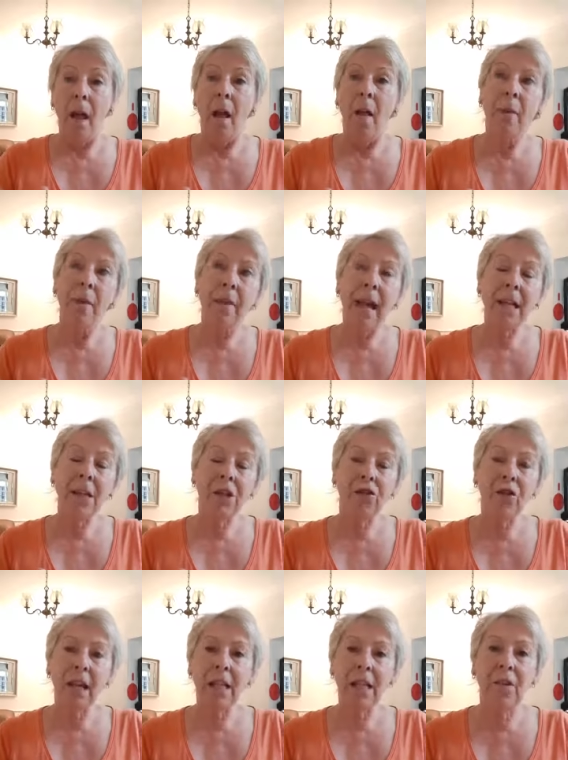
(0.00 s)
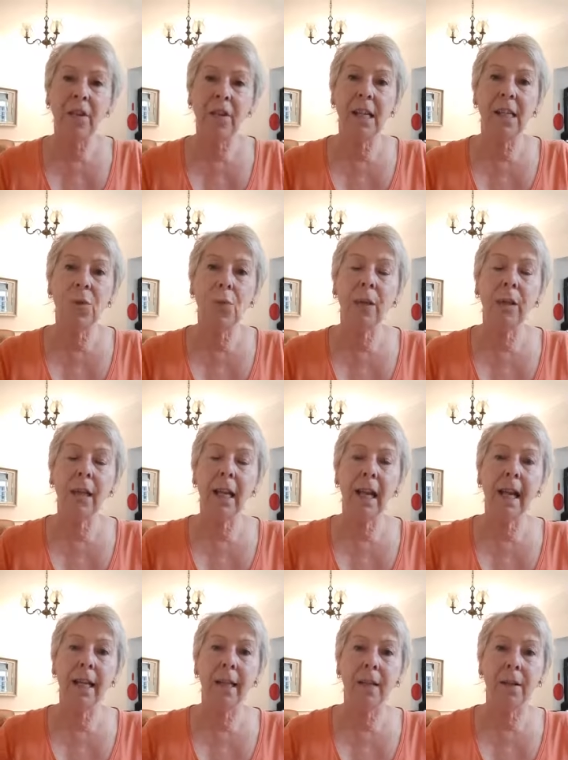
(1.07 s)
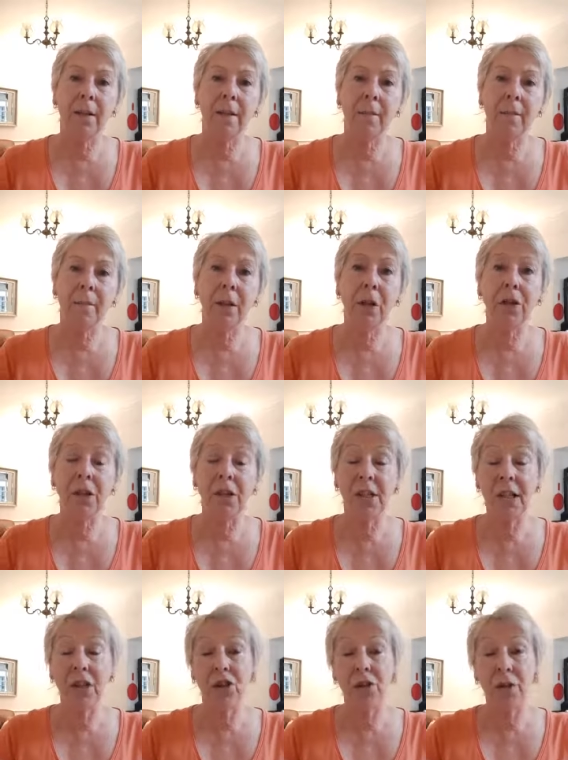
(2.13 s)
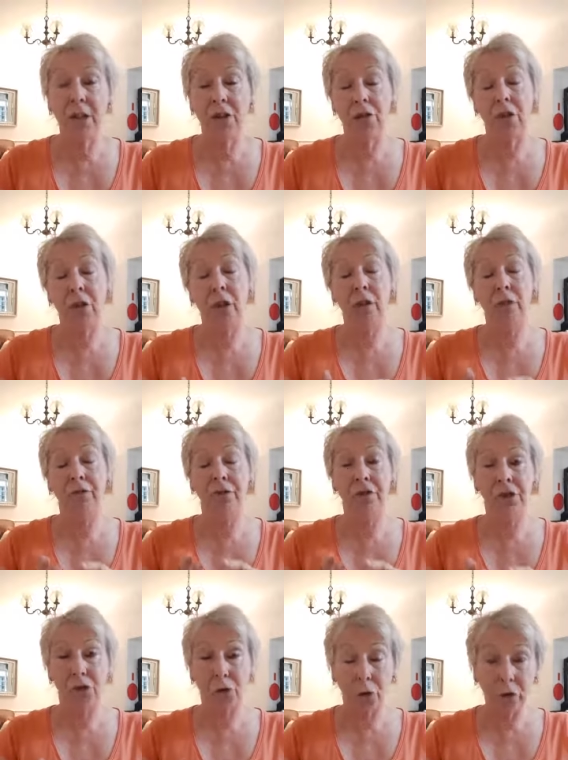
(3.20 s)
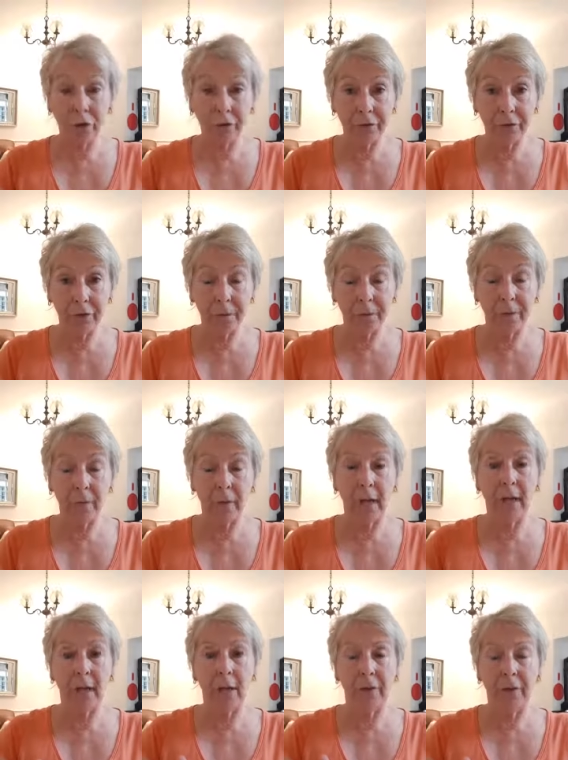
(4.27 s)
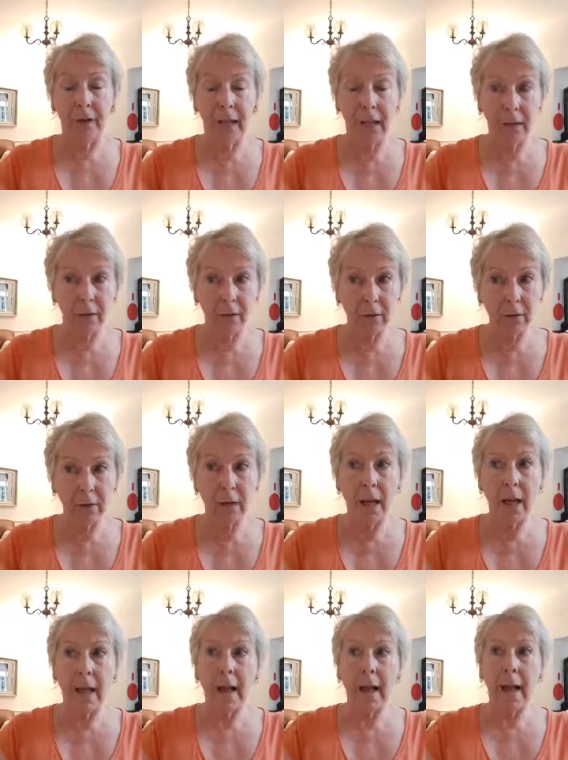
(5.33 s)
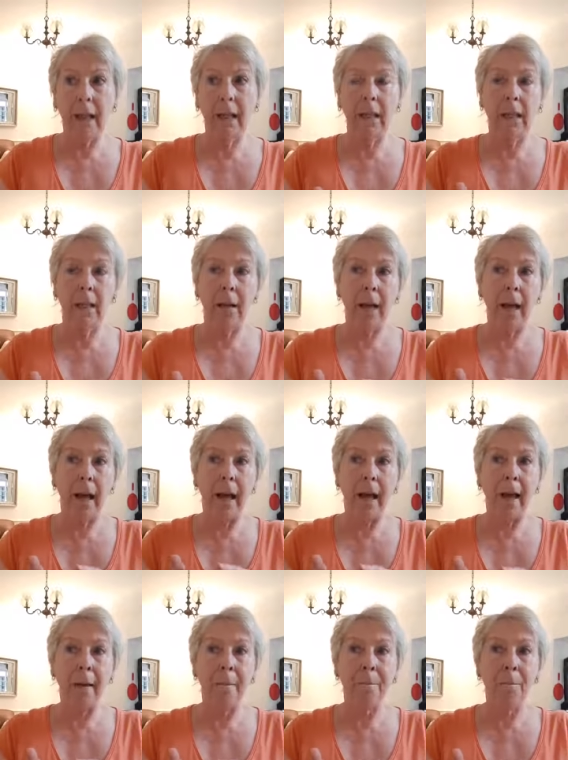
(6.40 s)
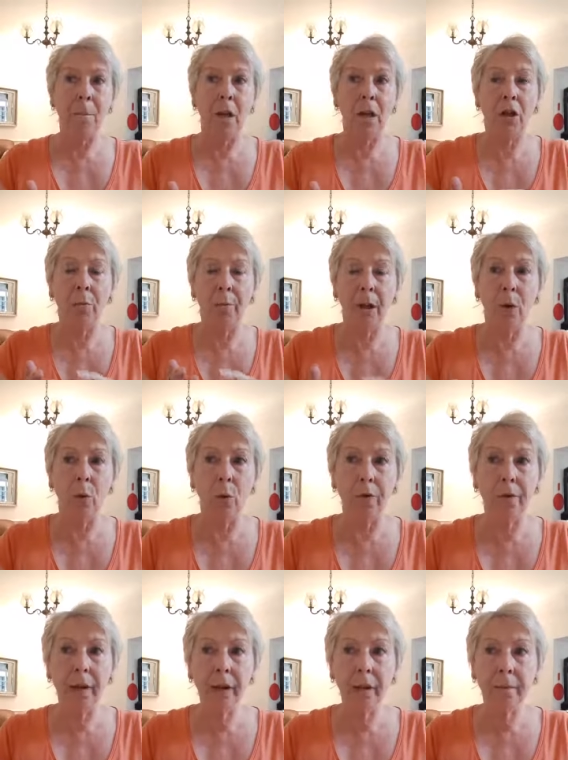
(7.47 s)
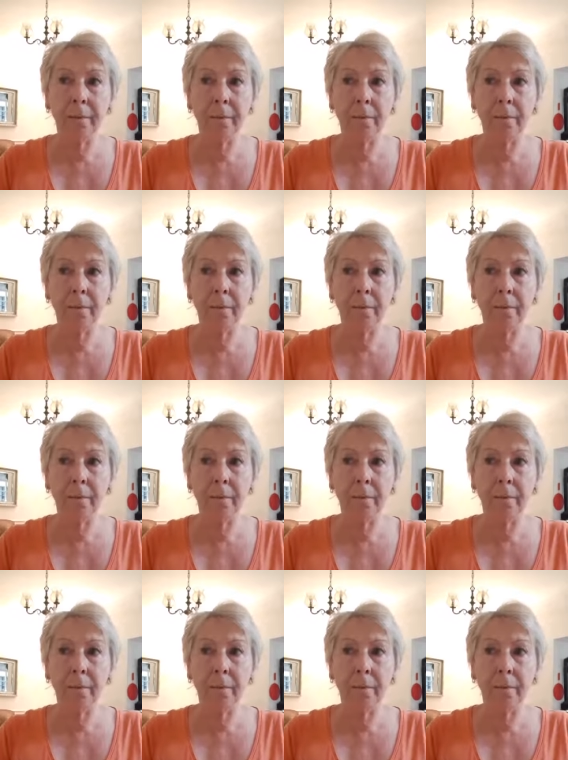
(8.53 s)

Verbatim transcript: But that stress phase will end because the situation will have resolved, it'll have healed, it'll, um, it'll be over,